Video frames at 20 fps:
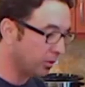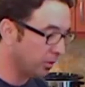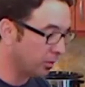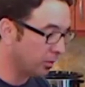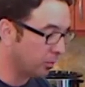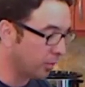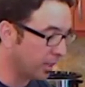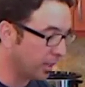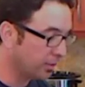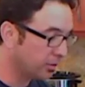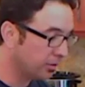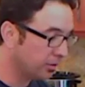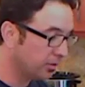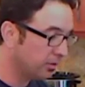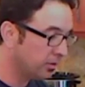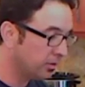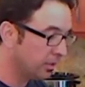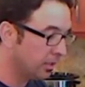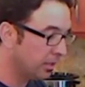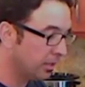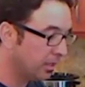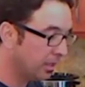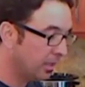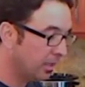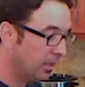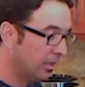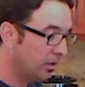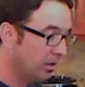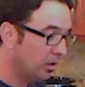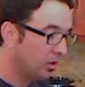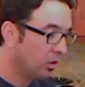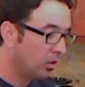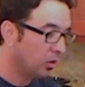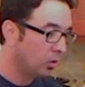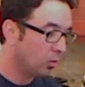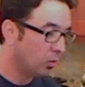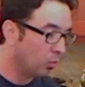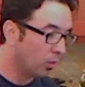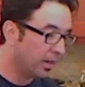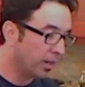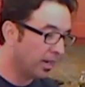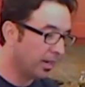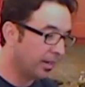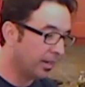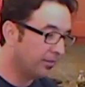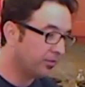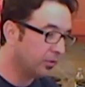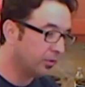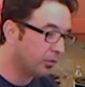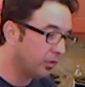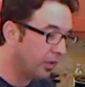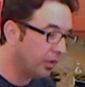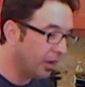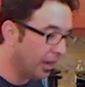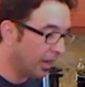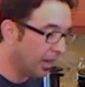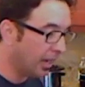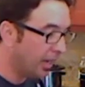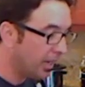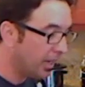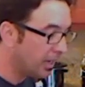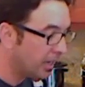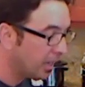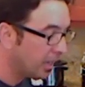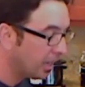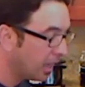to the directions, we have to take